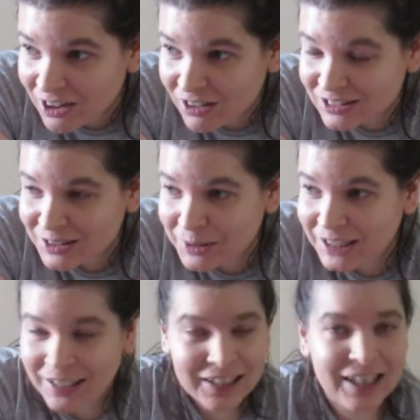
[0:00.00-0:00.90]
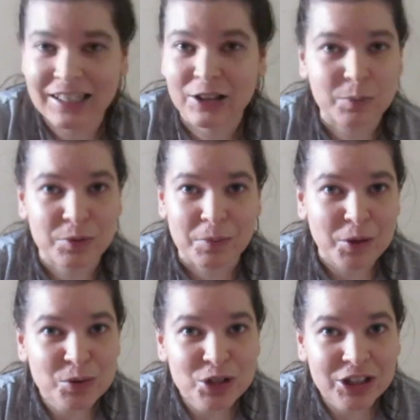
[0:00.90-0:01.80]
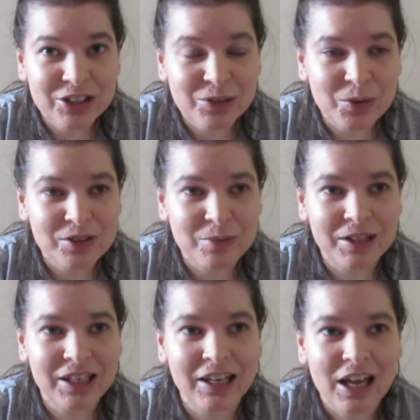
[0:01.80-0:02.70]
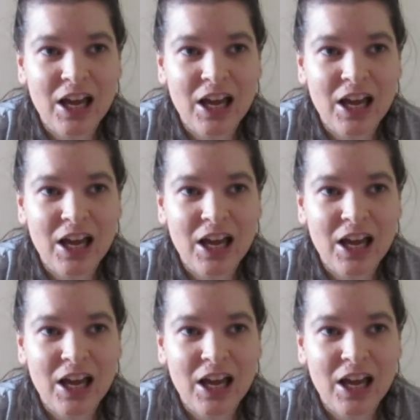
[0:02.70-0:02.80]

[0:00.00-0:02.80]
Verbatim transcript: on something like gaining a promotion or something.